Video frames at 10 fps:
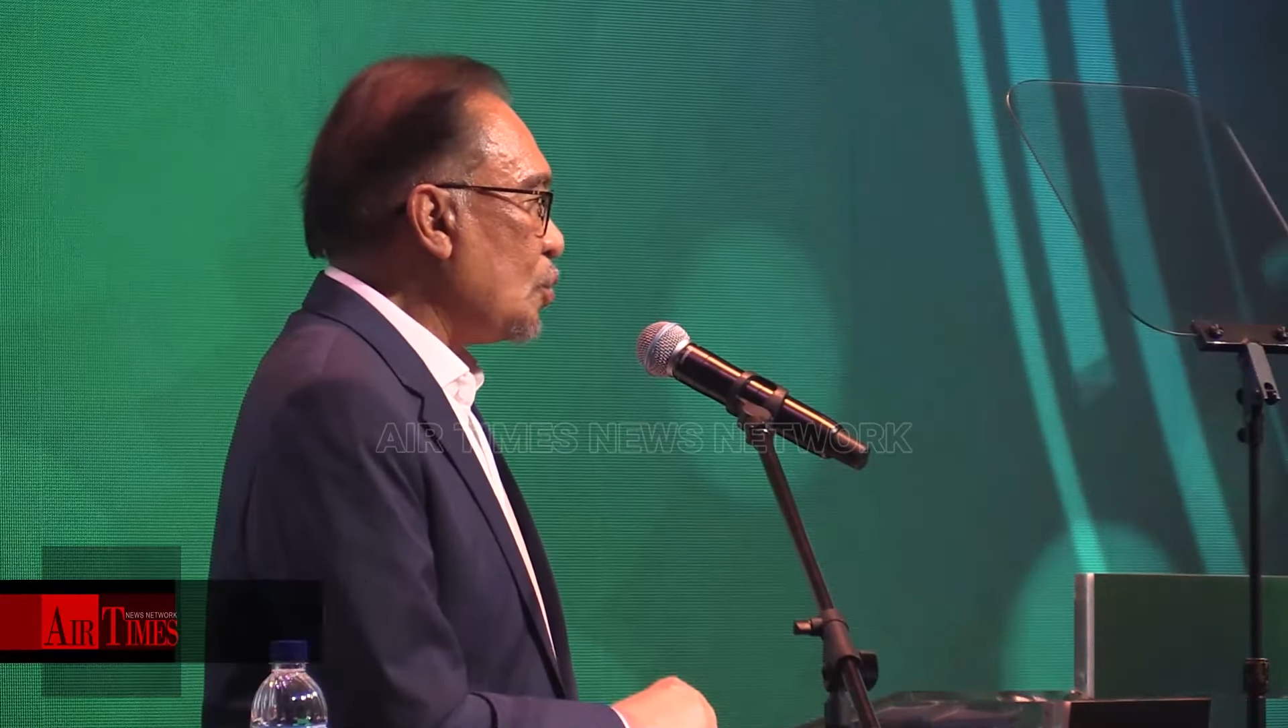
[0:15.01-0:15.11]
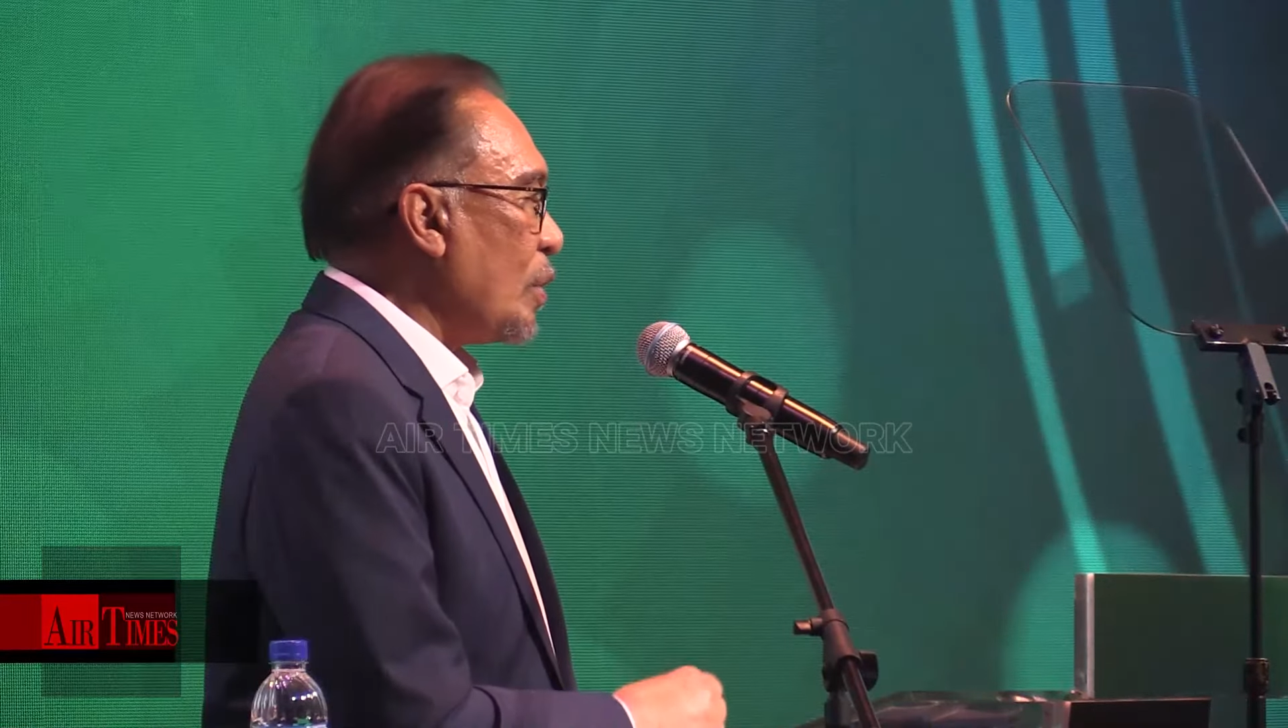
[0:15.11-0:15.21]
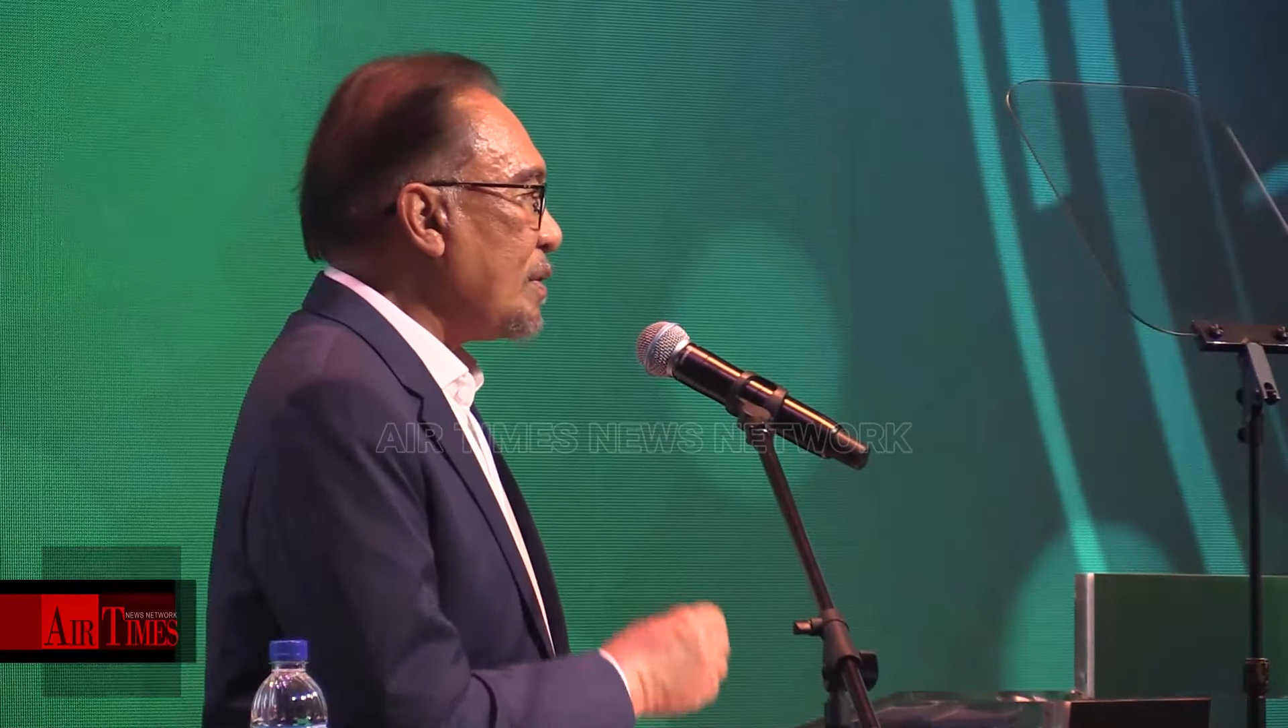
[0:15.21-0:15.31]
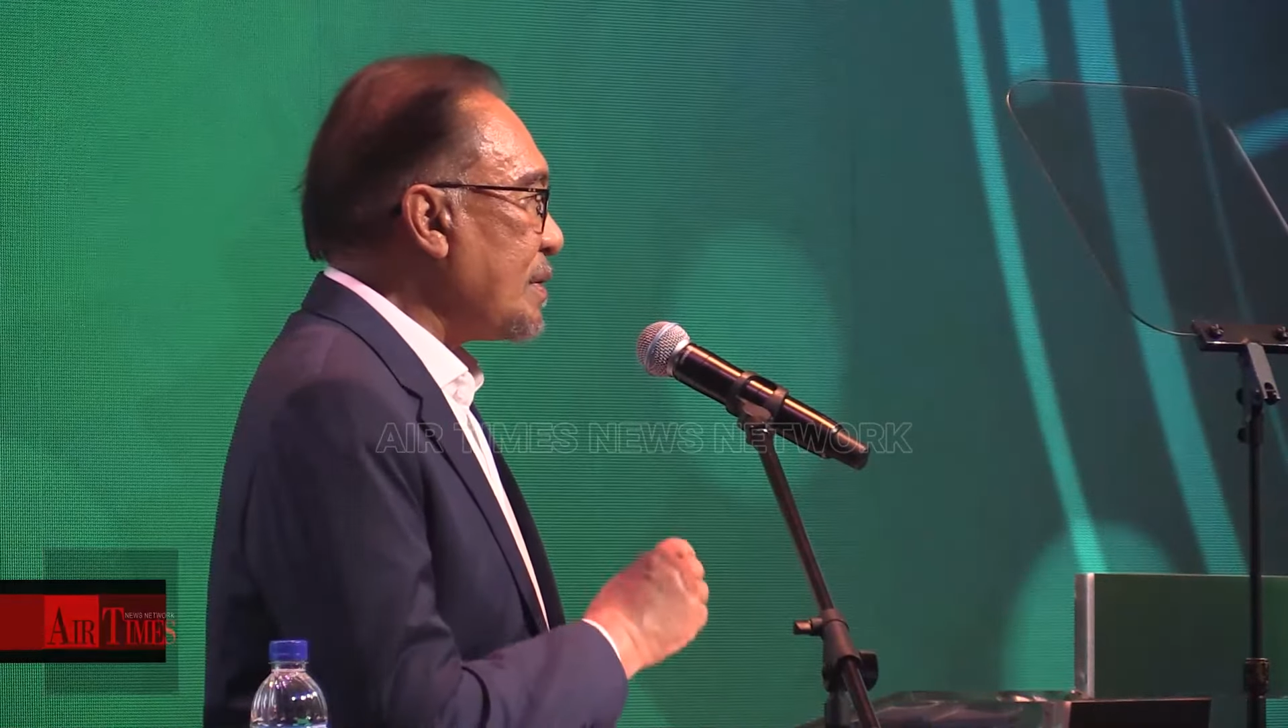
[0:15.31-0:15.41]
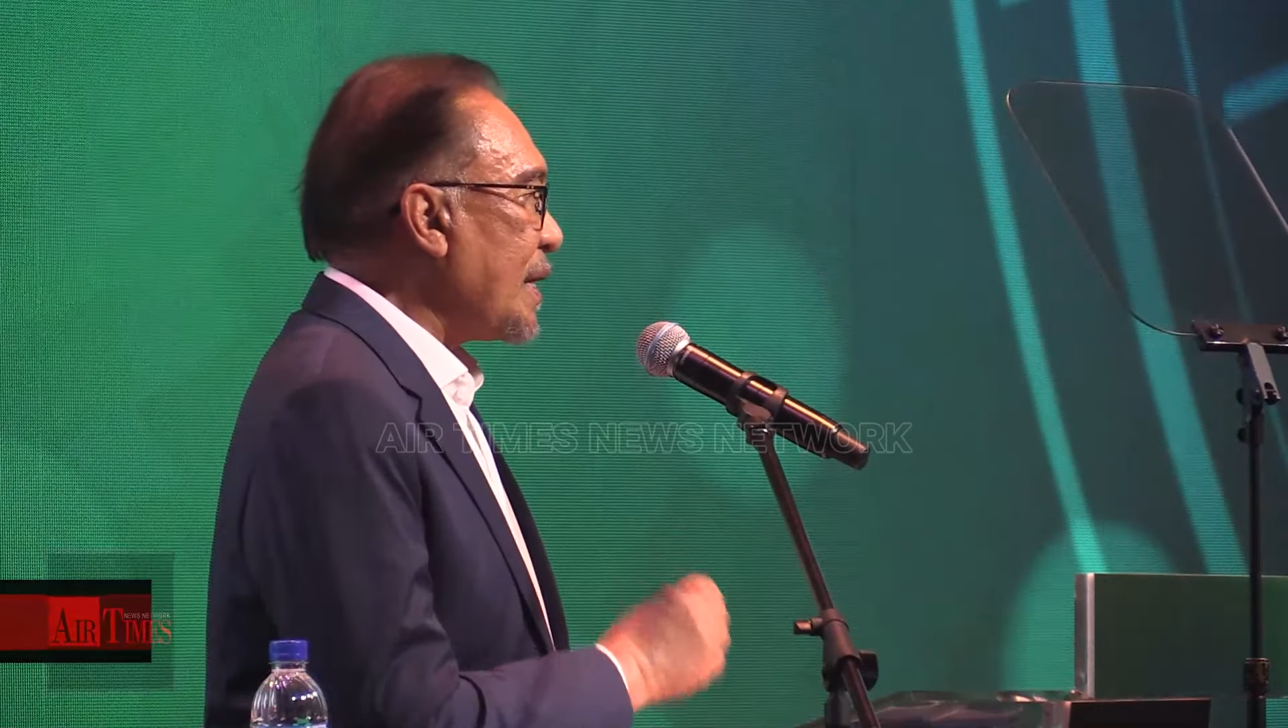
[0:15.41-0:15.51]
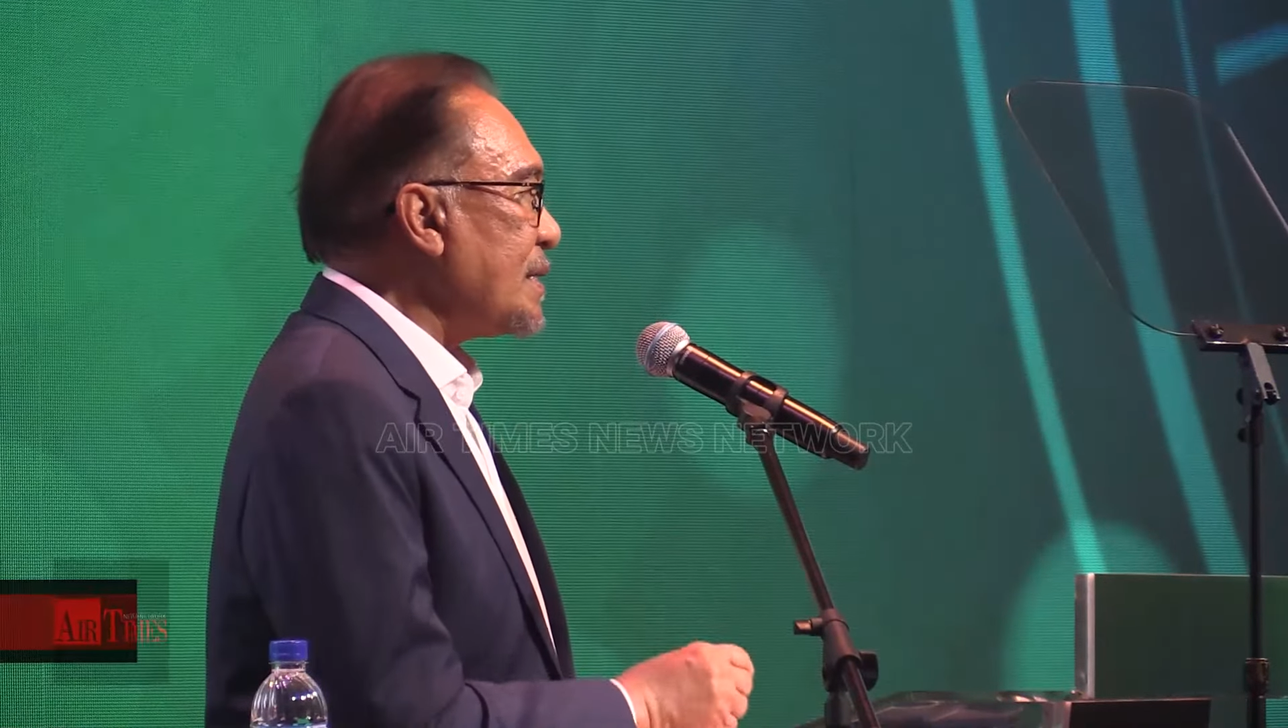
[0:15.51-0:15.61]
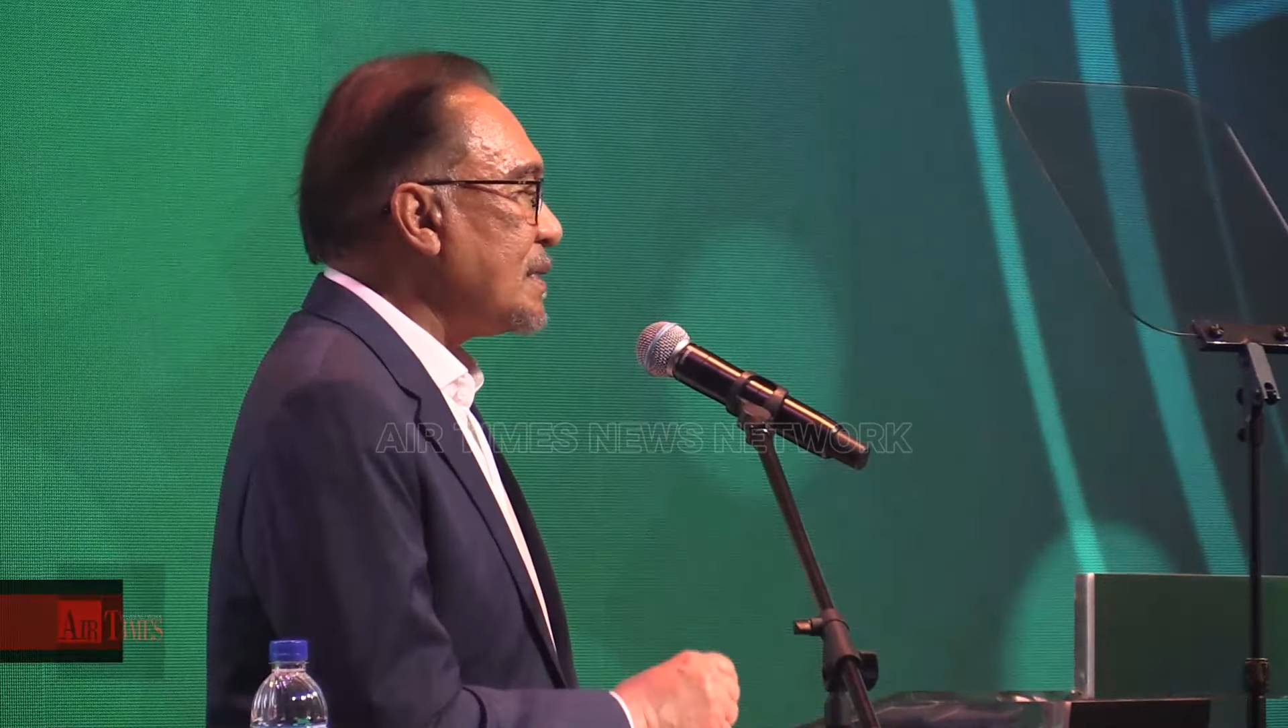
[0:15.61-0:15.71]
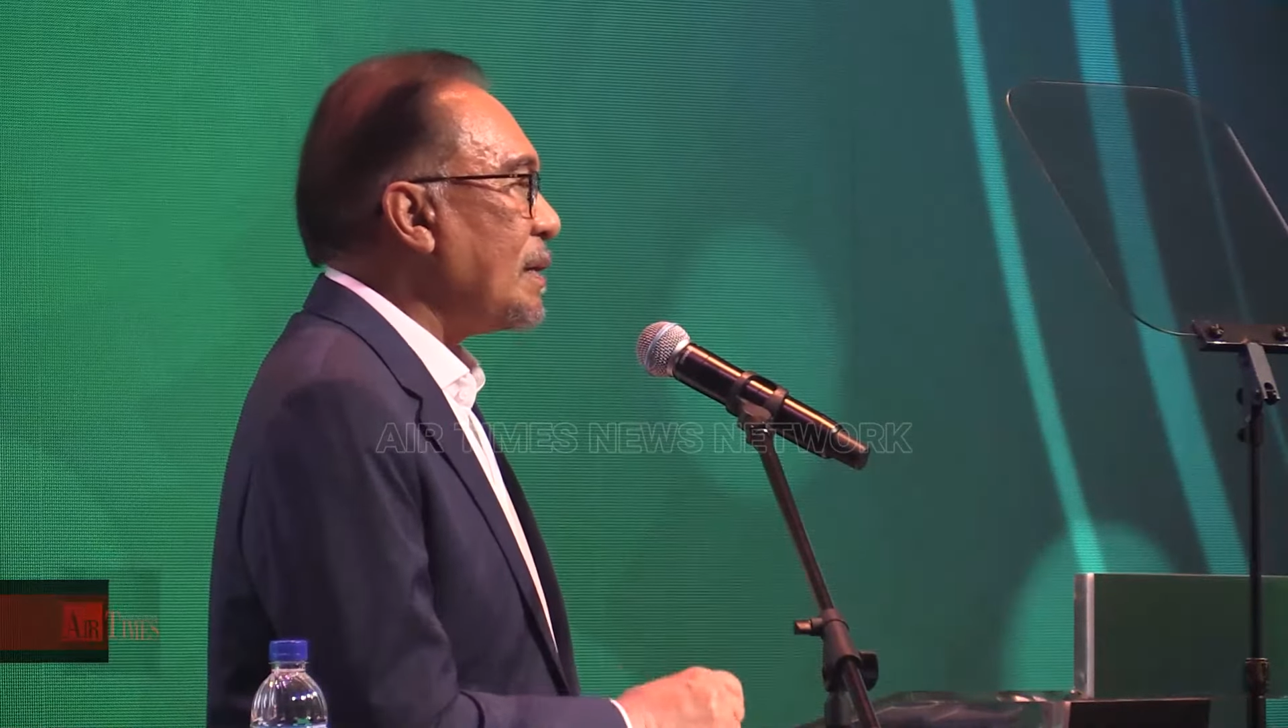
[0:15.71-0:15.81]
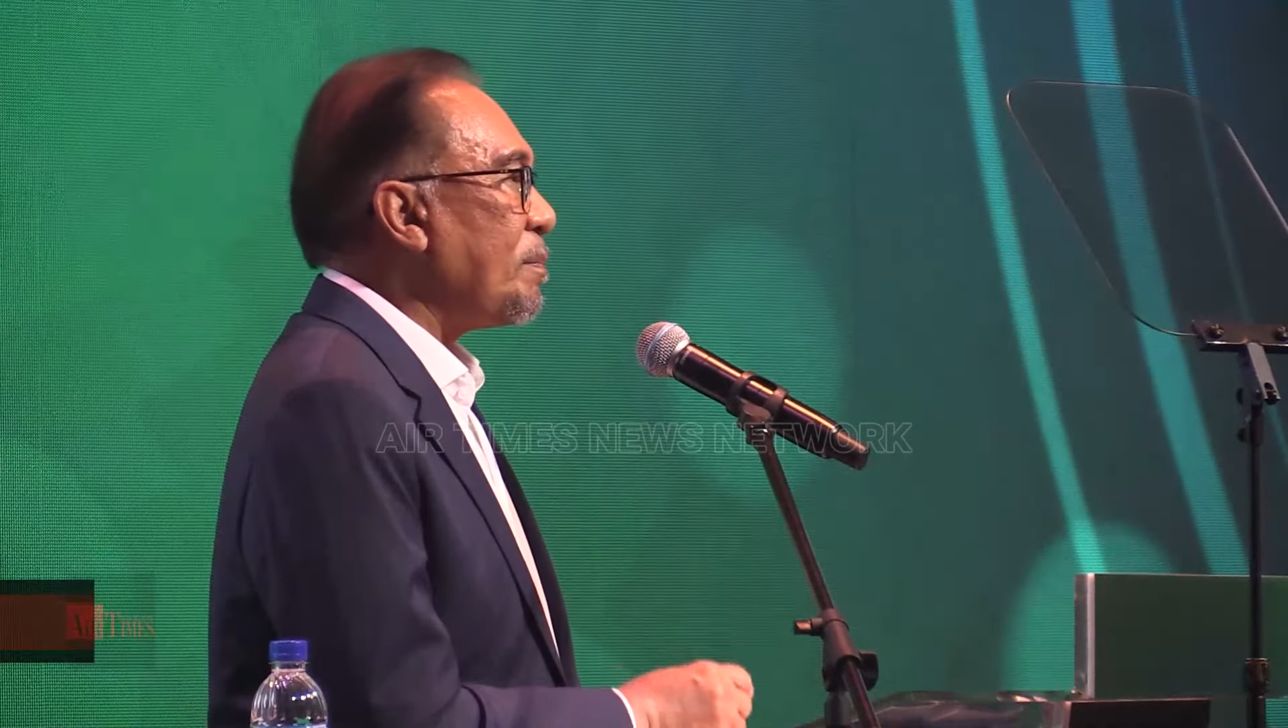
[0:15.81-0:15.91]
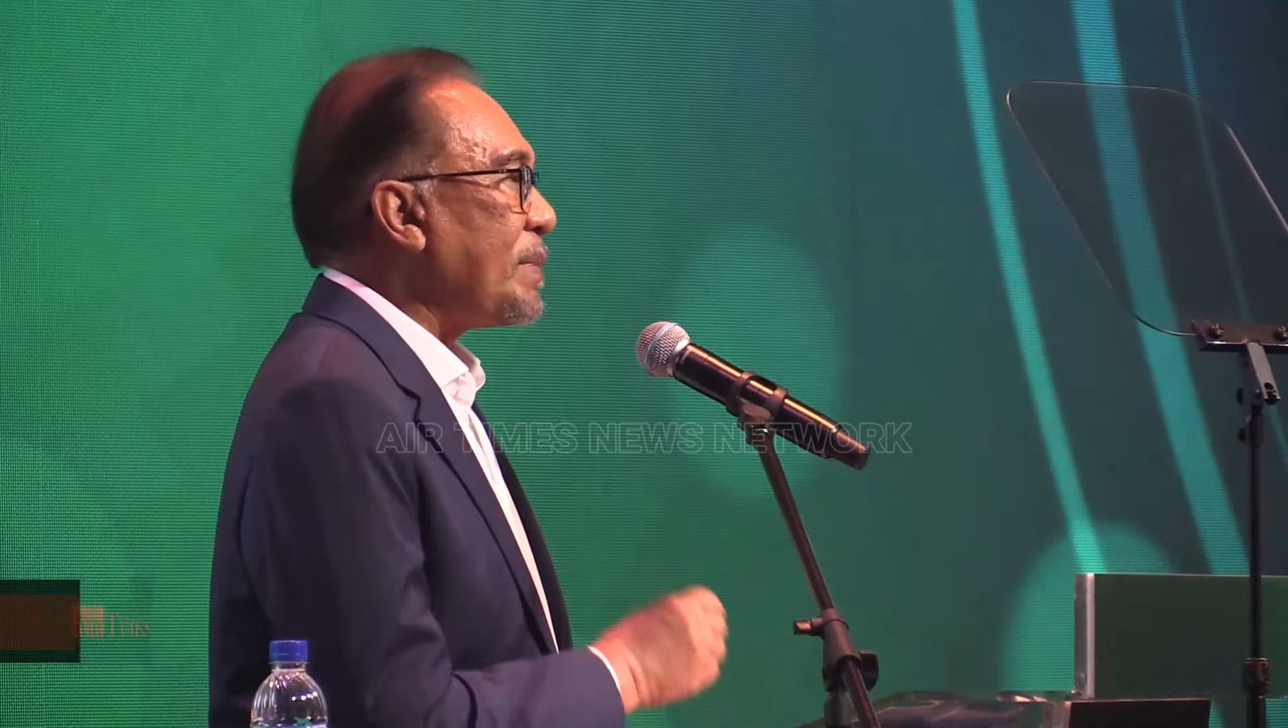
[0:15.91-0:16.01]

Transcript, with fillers: to address the